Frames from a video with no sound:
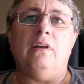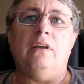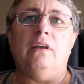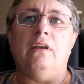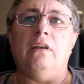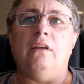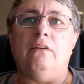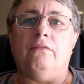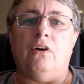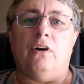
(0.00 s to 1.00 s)

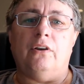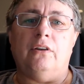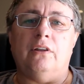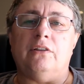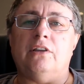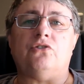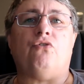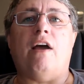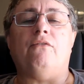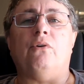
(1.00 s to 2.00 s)
You've got, there's
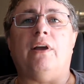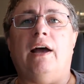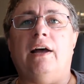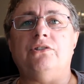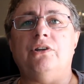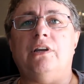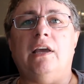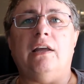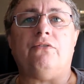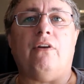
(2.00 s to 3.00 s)
travel cards. You can
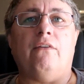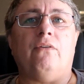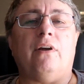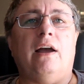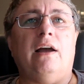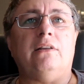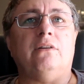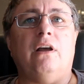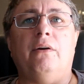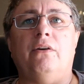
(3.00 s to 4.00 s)
get travel cards. I
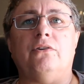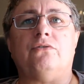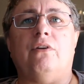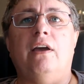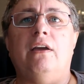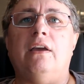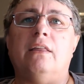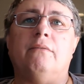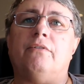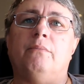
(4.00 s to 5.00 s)
know in Australia you can
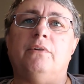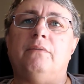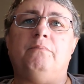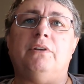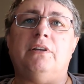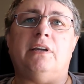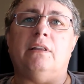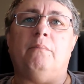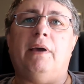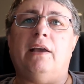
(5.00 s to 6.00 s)
get them from the
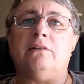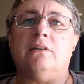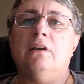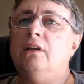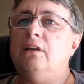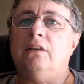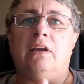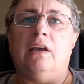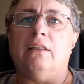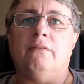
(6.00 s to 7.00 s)
particular banks. You
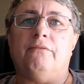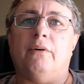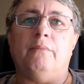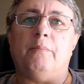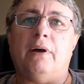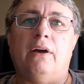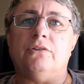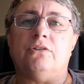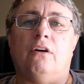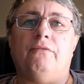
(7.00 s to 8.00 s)
can get them from the
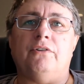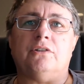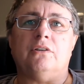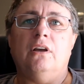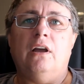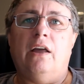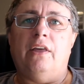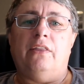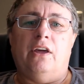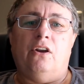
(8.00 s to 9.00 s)
post office, and
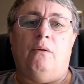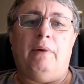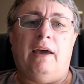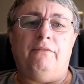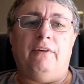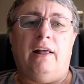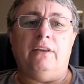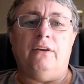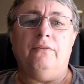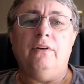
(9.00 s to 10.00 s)
they're not bad
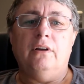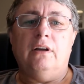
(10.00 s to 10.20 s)
value.